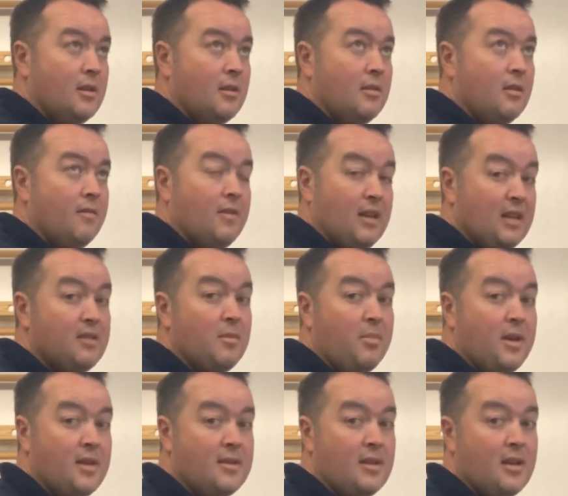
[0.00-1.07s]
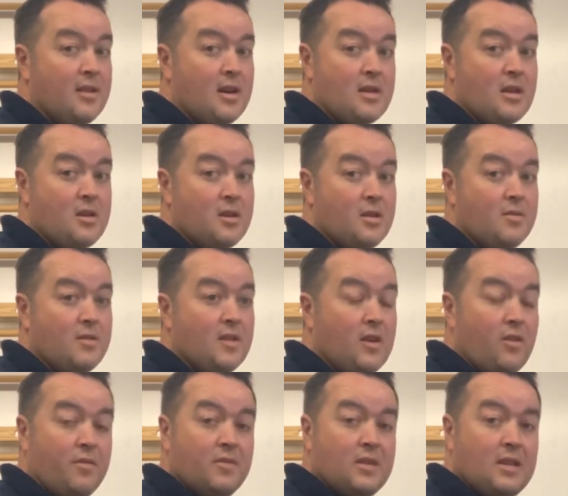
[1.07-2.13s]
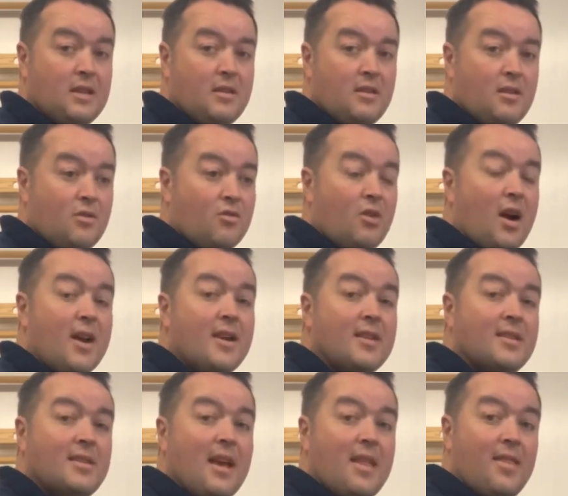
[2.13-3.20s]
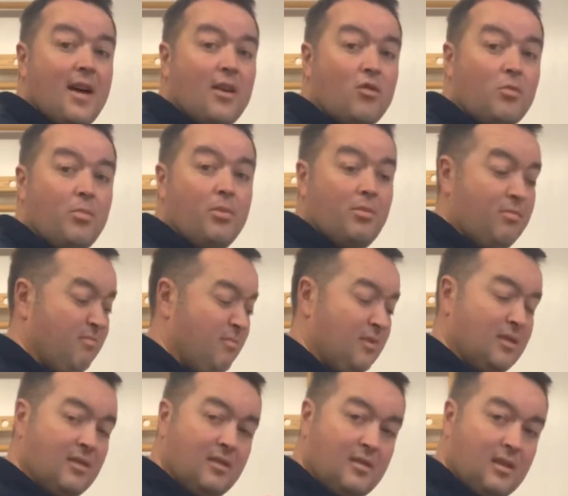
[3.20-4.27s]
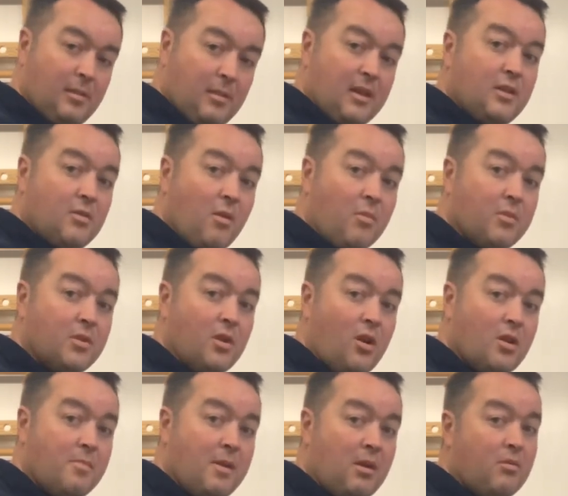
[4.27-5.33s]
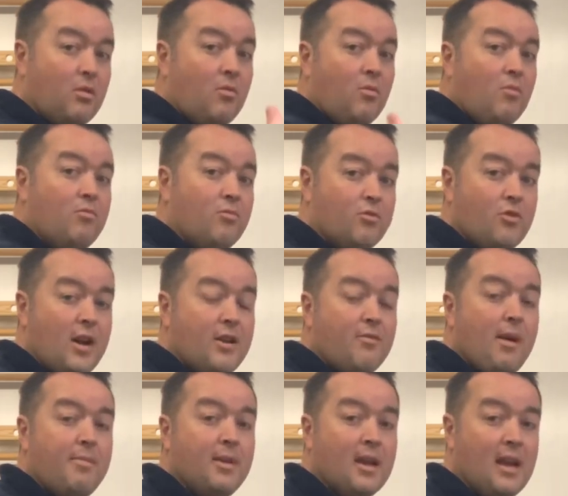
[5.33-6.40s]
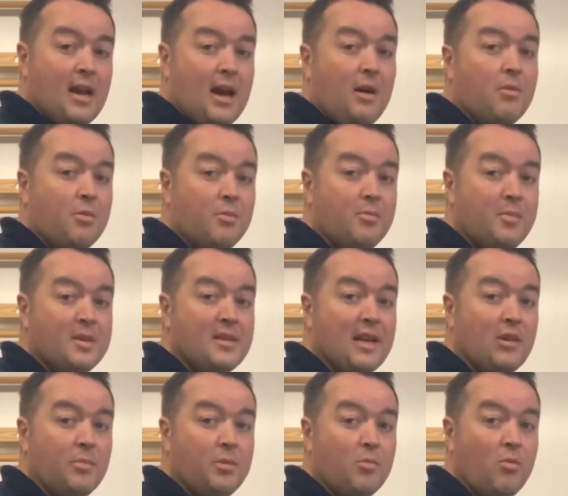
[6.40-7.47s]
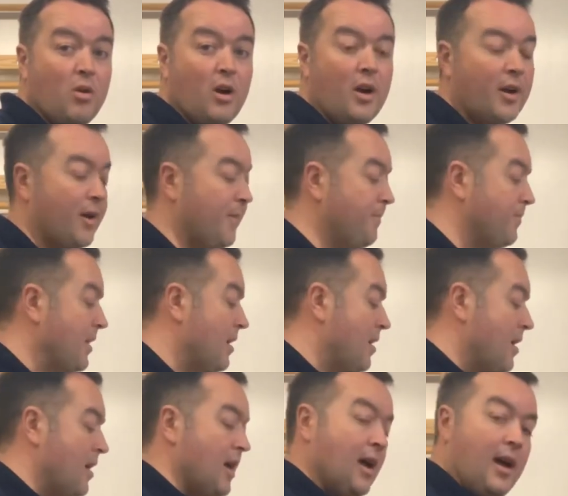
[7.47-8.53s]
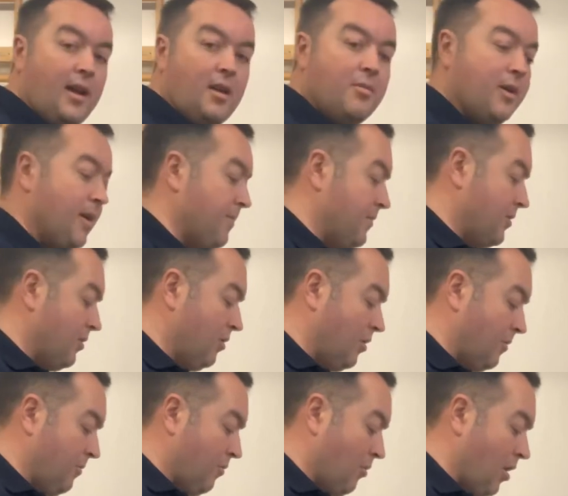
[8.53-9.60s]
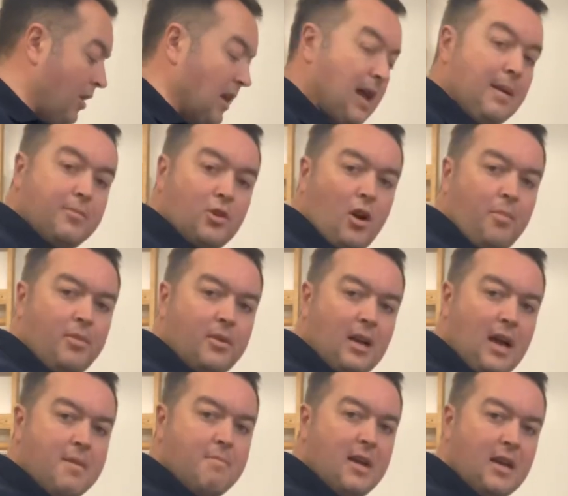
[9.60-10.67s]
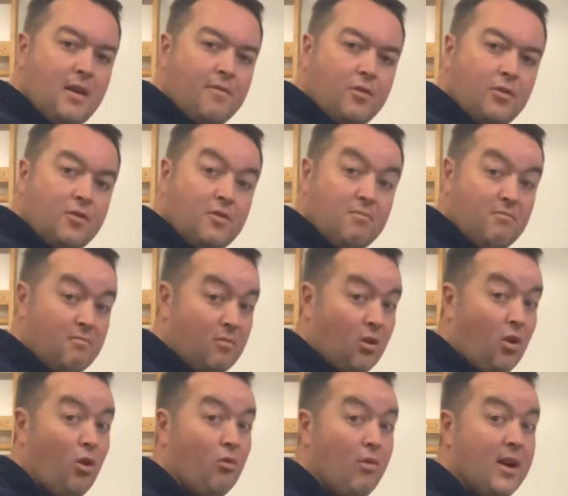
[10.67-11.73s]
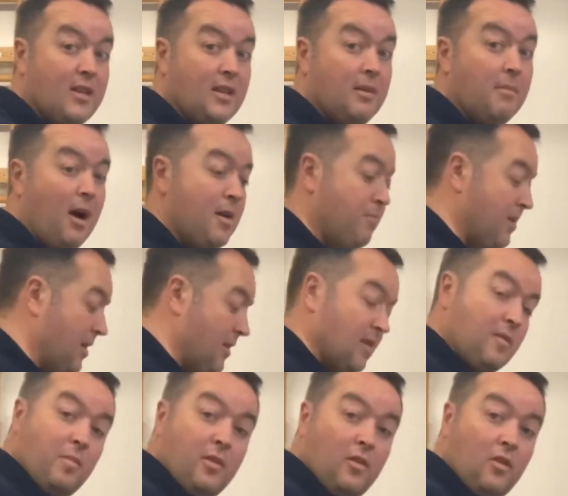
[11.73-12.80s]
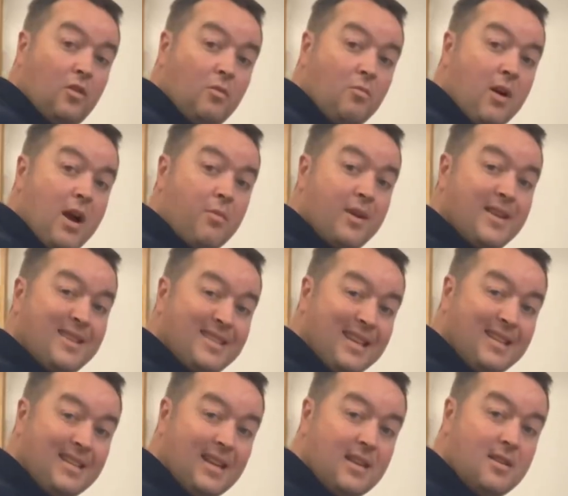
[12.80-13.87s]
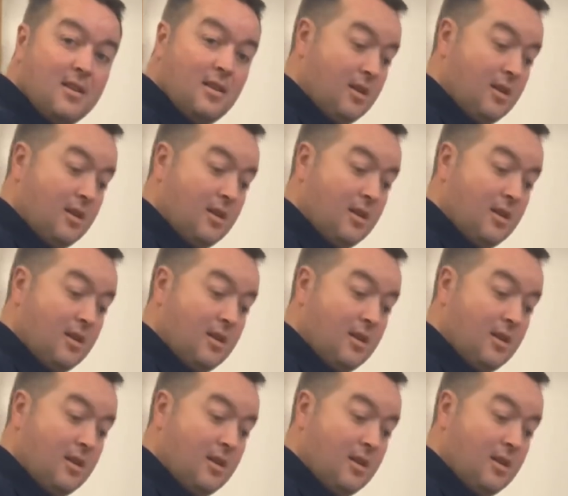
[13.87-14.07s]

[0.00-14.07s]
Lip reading: If it is a PC that you're using, then obviously you're trying to set that up similarly to what we're talking about, or trying to replicate how it would be set up at work. Anyway, so we're on a laptop, and like many of us already might be in this position where we're sitting